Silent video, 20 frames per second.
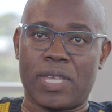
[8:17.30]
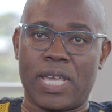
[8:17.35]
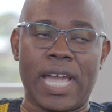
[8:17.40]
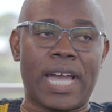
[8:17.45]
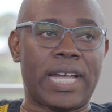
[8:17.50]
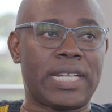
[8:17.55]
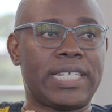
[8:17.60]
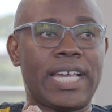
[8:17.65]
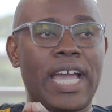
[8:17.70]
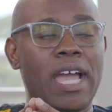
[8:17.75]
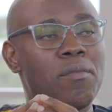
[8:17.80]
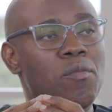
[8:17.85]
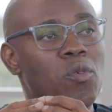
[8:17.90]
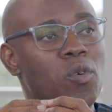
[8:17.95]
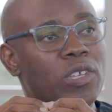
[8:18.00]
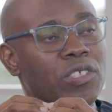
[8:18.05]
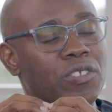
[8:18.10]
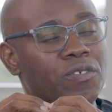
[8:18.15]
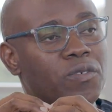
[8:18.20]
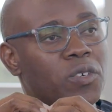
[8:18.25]
Yeah, time
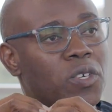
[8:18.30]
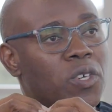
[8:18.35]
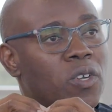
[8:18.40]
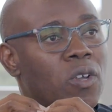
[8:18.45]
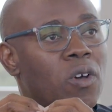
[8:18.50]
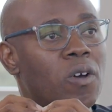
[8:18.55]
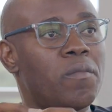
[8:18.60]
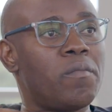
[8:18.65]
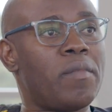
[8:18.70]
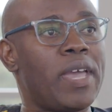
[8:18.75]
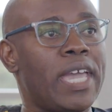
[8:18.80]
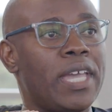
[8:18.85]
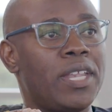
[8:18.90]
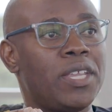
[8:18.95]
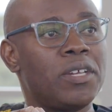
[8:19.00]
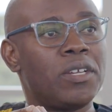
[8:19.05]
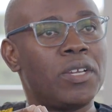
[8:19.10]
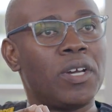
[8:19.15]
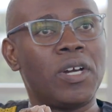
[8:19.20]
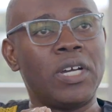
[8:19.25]
waits for no man,
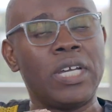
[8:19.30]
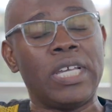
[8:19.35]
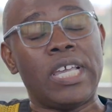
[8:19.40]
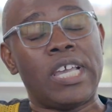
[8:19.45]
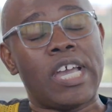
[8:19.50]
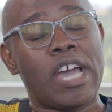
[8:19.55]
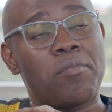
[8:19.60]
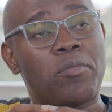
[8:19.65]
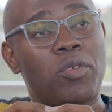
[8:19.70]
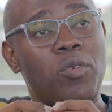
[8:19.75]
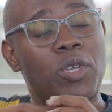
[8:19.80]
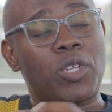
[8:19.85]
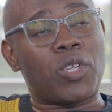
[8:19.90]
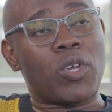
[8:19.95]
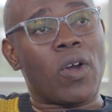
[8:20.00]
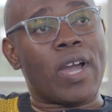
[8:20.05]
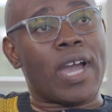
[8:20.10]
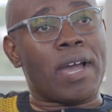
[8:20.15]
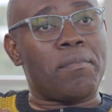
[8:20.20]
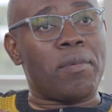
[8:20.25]
we
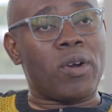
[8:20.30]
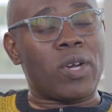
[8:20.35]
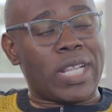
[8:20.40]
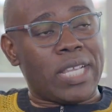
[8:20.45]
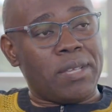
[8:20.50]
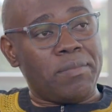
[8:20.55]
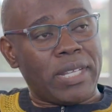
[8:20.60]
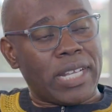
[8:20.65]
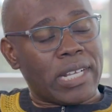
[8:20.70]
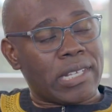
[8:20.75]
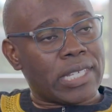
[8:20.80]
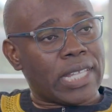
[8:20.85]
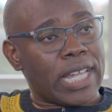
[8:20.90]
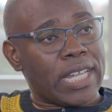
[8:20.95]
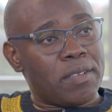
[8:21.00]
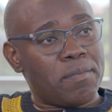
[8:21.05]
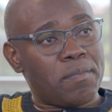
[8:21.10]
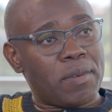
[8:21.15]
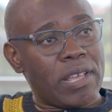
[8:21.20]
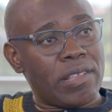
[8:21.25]
talk about limited
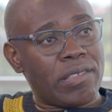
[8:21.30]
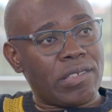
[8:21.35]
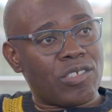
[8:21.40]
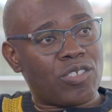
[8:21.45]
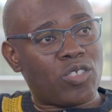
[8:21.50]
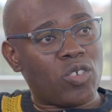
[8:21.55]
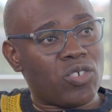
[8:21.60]
study places.